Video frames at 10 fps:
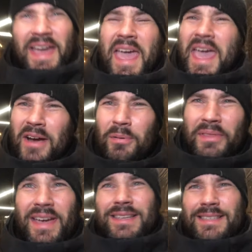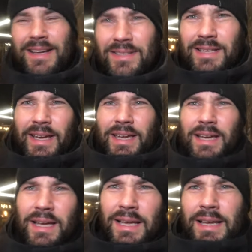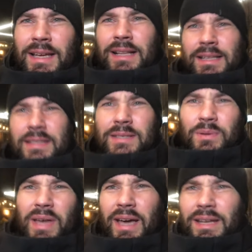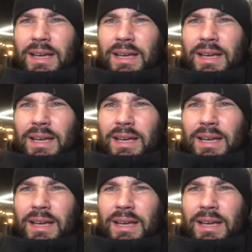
hear what that sounds like. Let's do that.